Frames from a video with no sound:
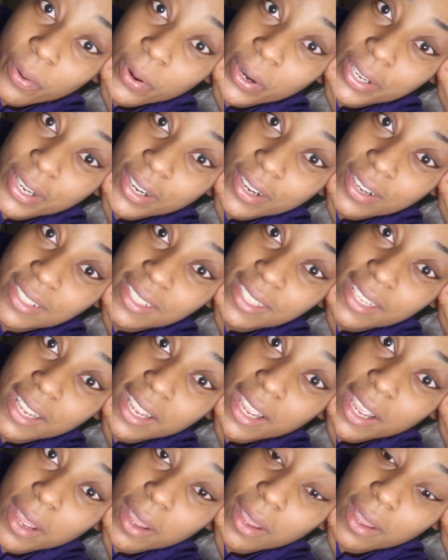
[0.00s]
orders,
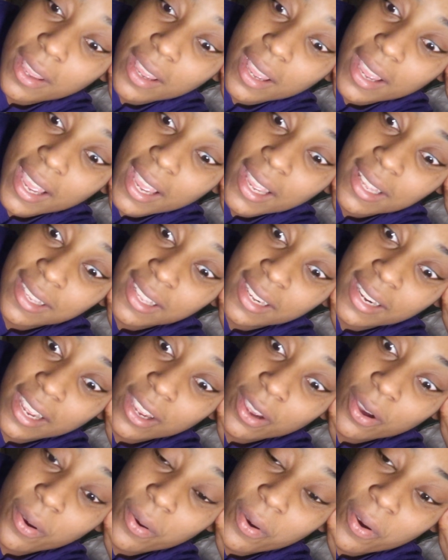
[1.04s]
and then I
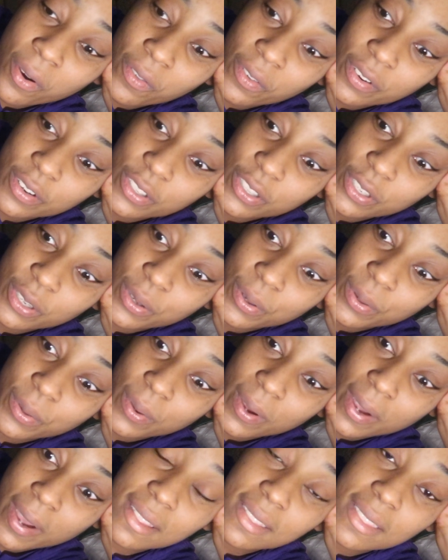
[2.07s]
go over
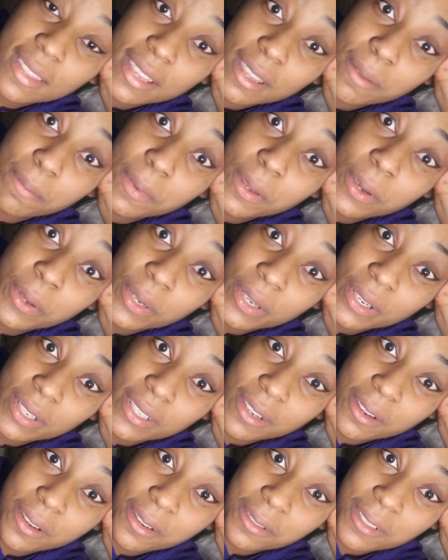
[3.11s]
to the computer
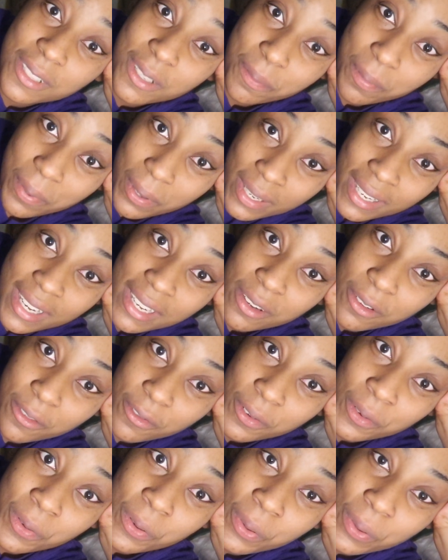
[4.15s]
to put in the
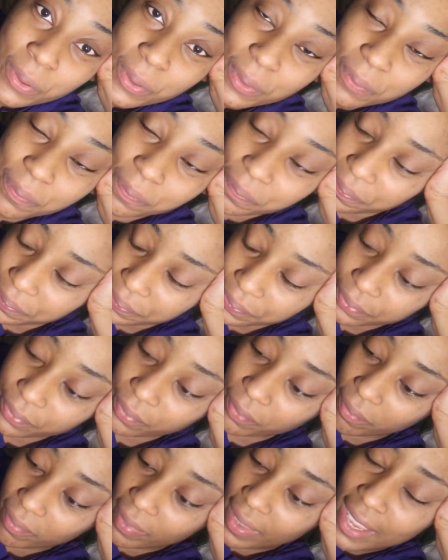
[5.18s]
food
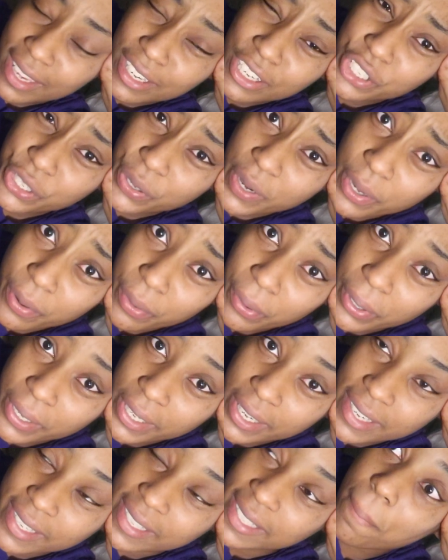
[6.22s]
and the drink
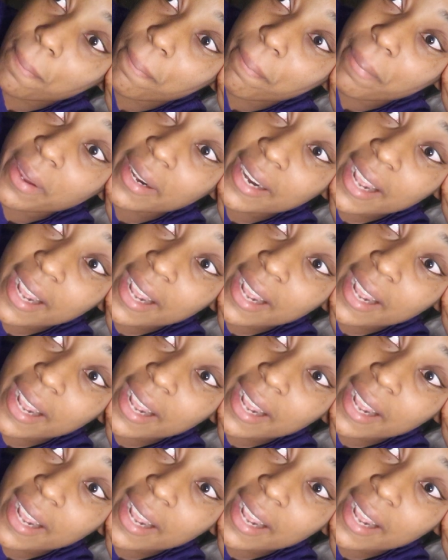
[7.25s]
orders, but